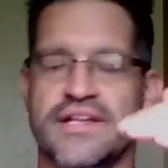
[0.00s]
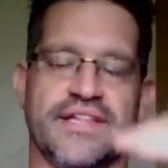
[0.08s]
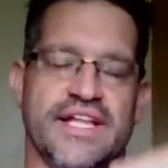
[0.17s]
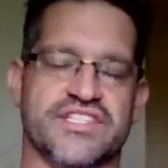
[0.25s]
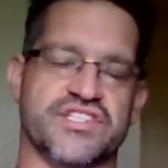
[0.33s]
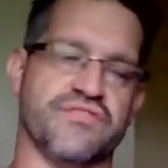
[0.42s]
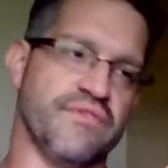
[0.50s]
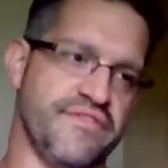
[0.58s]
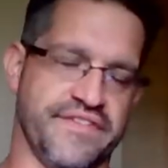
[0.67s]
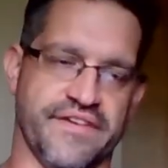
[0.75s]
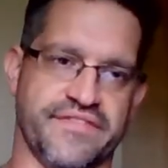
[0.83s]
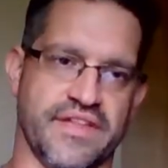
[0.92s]
that's
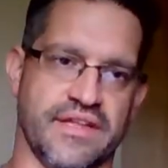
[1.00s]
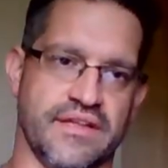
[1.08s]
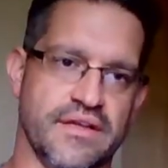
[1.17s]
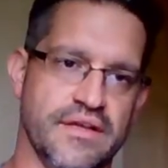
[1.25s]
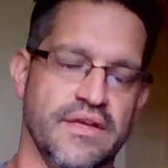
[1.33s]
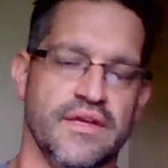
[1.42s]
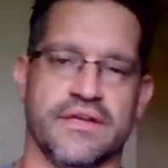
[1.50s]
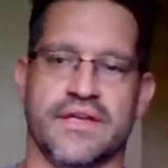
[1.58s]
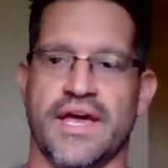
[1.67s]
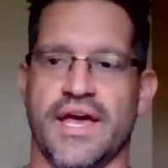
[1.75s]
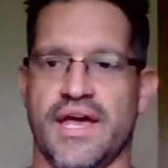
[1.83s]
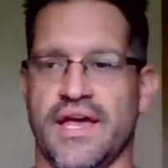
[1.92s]
350.
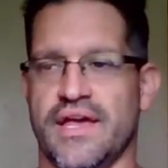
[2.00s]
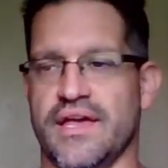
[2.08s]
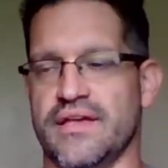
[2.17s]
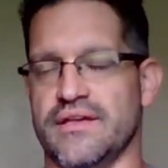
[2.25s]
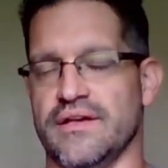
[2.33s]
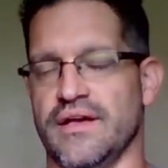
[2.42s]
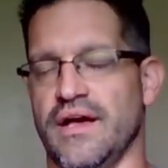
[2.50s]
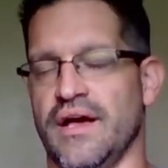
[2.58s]
Okay,